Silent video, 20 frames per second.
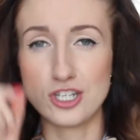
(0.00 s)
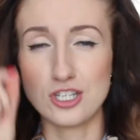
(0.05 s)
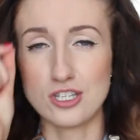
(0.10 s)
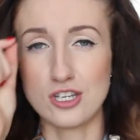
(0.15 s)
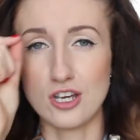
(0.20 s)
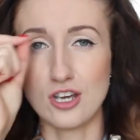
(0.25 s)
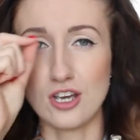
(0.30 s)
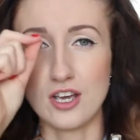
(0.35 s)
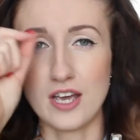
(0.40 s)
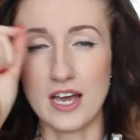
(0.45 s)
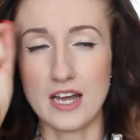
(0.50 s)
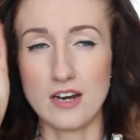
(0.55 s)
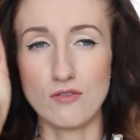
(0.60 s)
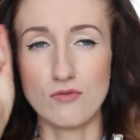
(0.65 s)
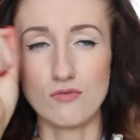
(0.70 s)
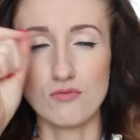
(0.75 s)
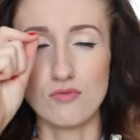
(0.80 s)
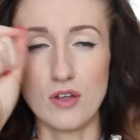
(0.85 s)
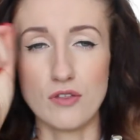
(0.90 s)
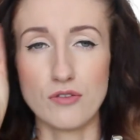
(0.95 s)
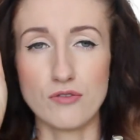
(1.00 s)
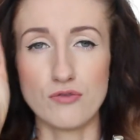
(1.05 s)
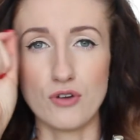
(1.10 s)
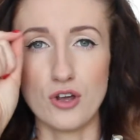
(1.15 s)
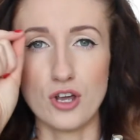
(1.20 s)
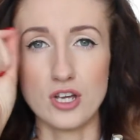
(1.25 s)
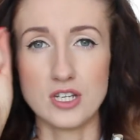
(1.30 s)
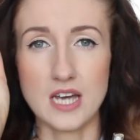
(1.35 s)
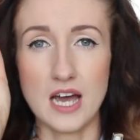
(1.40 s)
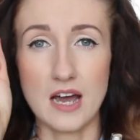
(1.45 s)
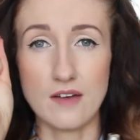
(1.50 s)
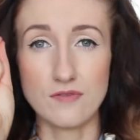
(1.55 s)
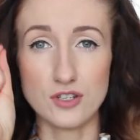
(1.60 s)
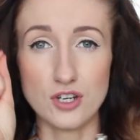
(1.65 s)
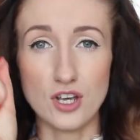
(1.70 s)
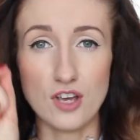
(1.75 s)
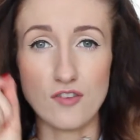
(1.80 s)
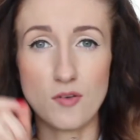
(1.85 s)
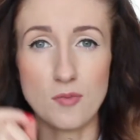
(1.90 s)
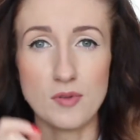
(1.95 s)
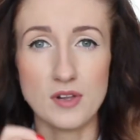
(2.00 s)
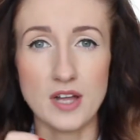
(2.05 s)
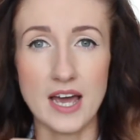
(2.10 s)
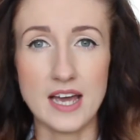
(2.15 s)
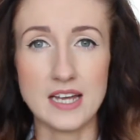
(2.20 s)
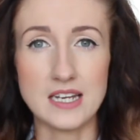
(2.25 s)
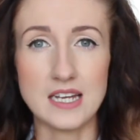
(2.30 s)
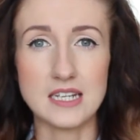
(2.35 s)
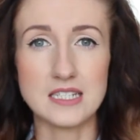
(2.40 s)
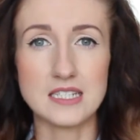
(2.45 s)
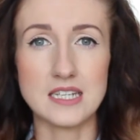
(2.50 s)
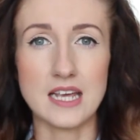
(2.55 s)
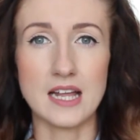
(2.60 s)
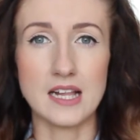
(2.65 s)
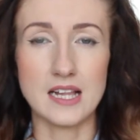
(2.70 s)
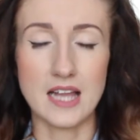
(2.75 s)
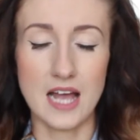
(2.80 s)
to kind of run through it after you've applied it, it'll